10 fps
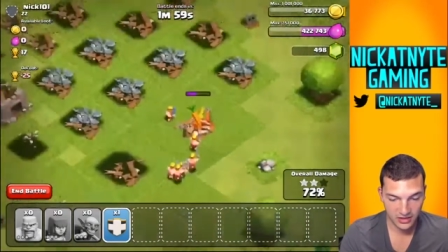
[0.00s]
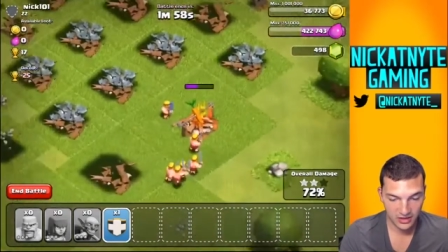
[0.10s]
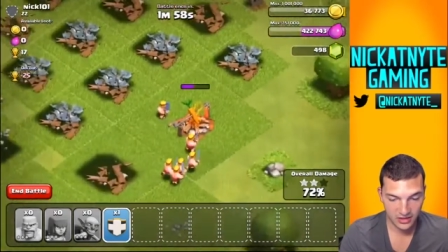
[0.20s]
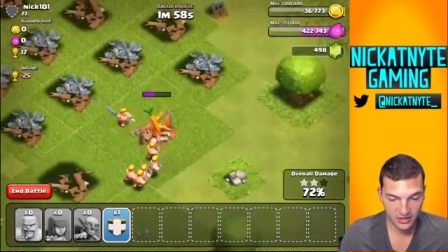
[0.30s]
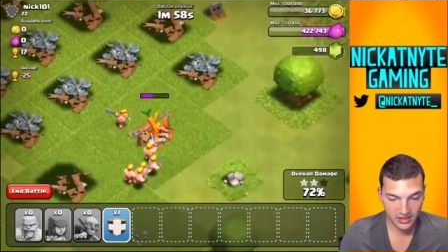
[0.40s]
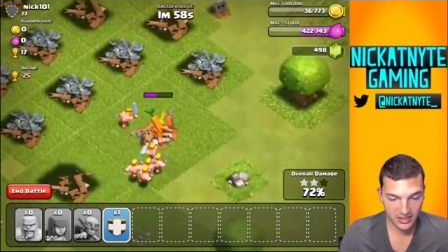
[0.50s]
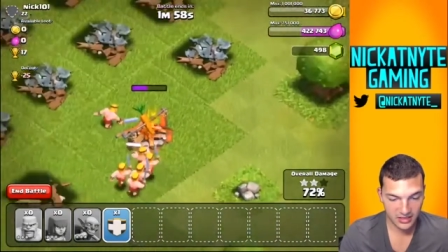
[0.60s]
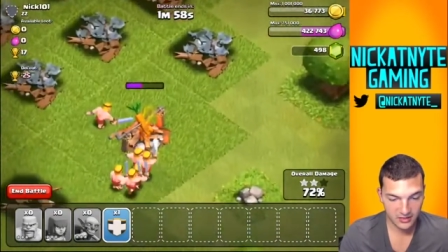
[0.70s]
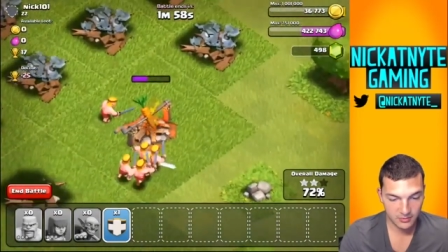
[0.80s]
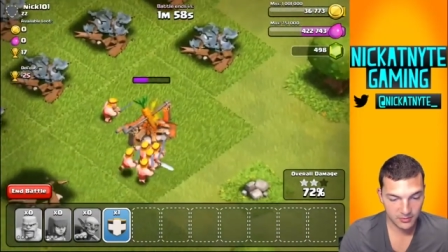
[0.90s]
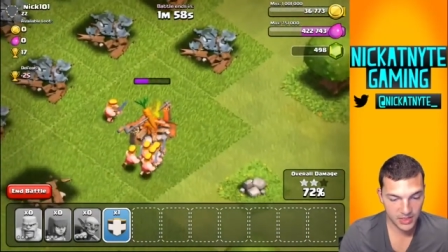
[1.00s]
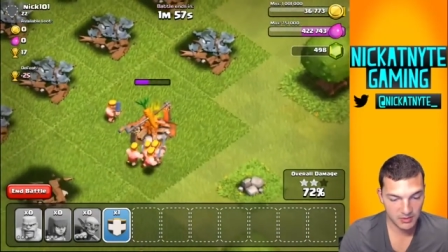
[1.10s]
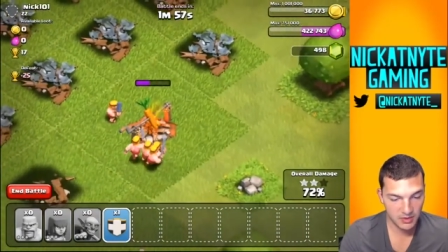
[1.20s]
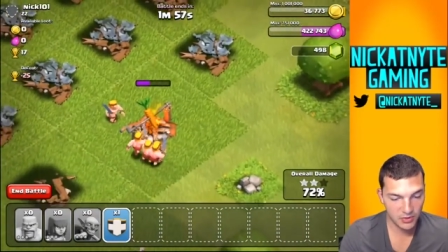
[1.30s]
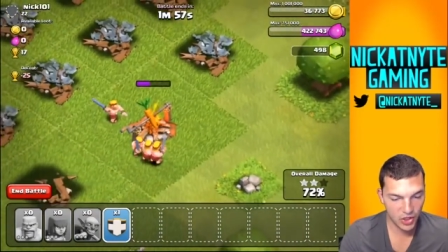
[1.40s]
Alright. Come
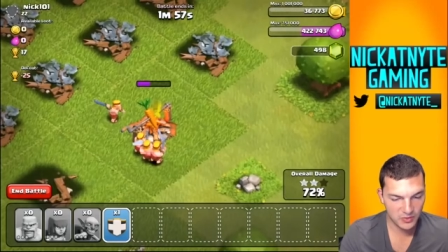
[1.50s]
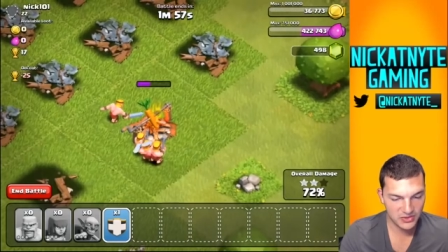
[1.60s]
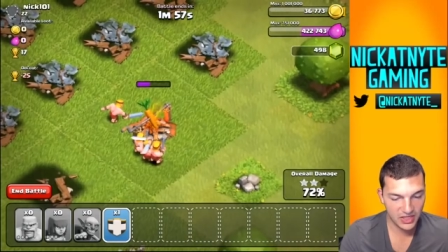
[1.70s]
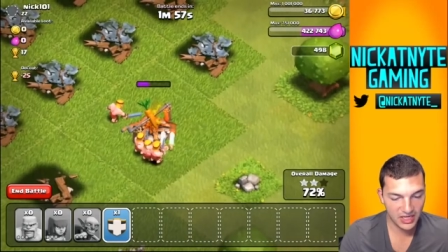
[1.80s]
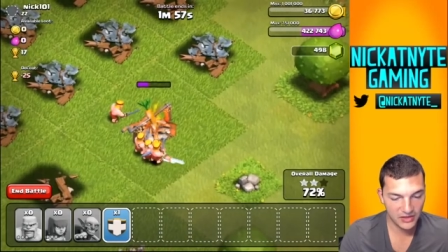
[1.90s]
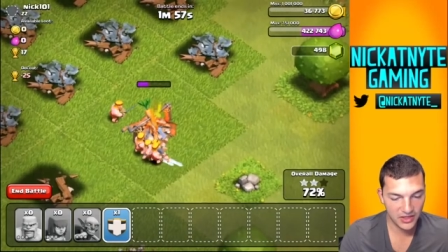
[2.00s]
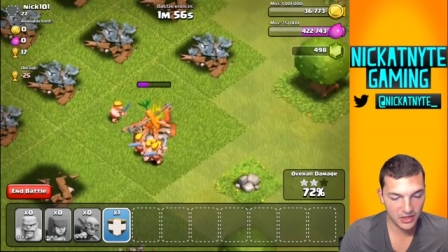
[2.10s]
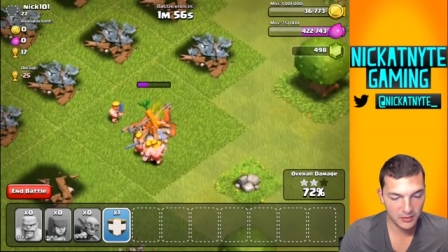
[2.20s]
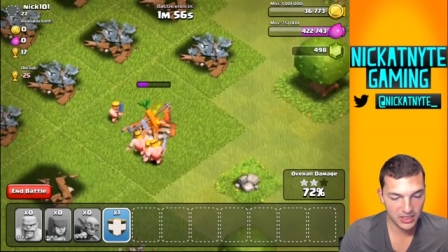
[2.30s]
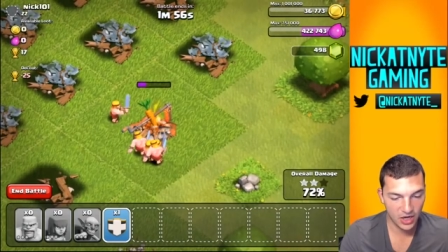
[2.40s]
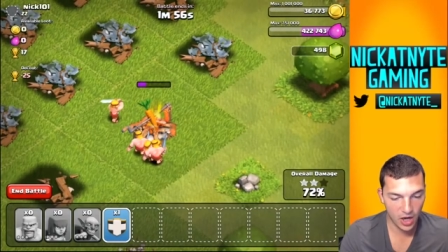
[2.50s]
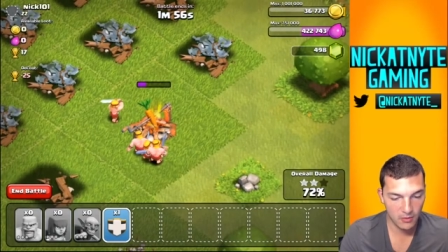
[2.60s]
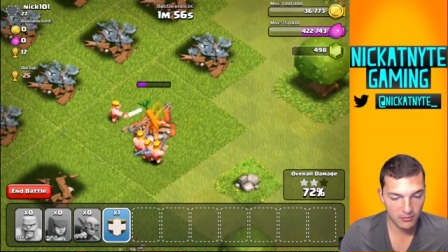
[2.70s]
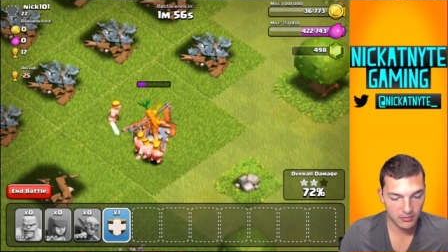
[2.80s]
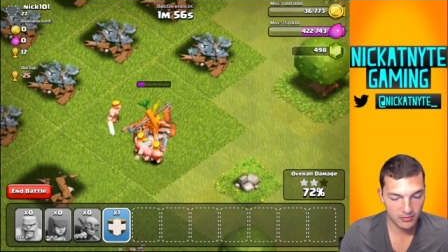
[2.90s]
on, Barbs, taking out that army camp.
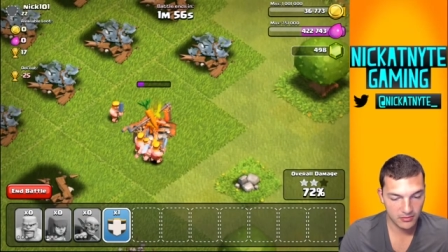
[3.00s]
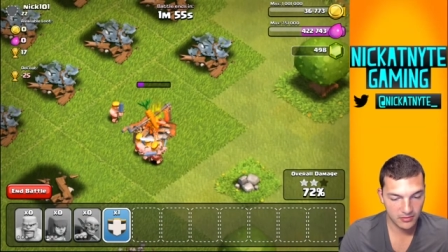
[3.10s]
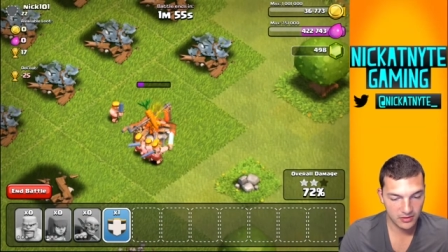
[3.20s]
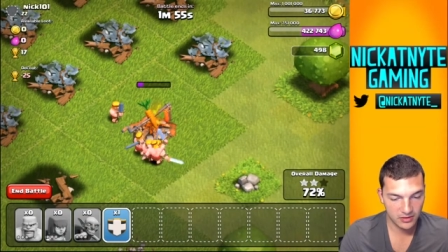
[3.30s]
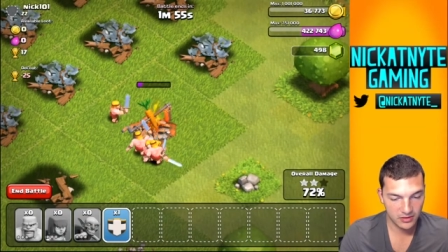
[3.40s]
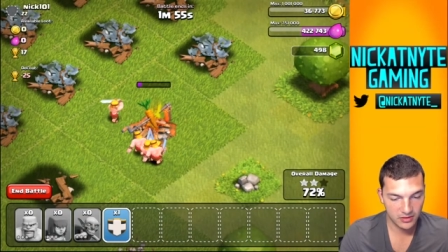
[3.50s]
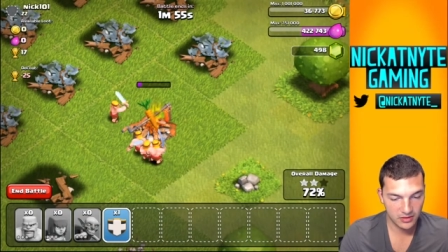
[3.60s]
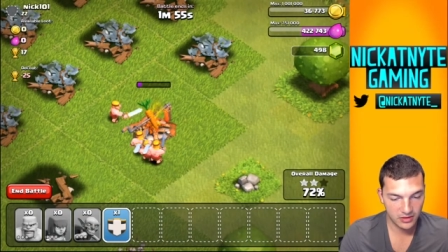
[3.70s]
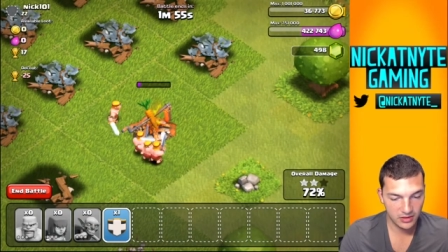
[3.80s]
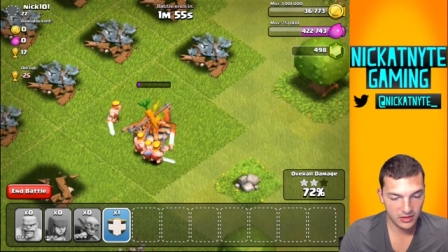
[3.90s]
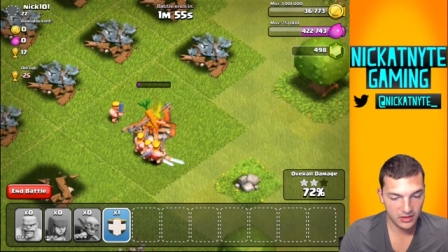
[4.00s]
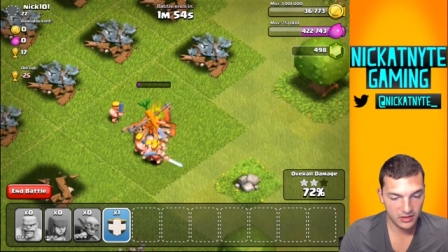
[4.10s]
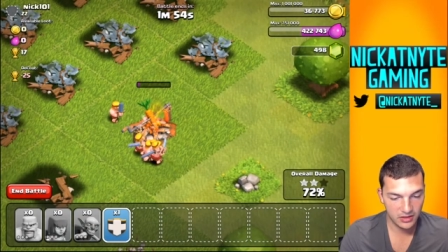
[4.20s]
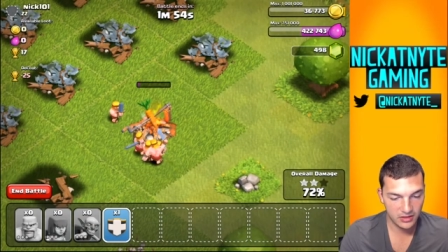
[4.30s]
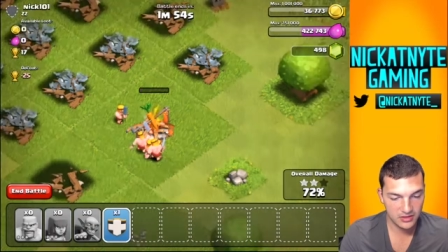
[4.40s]

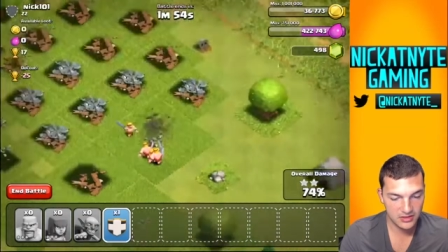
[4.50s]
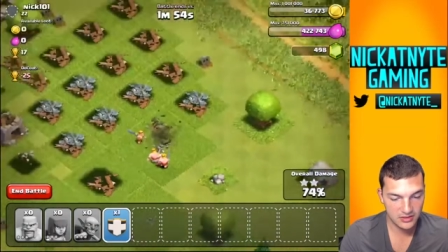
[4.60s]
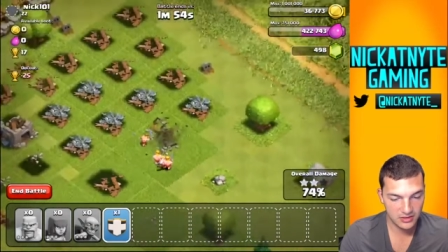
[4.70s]
And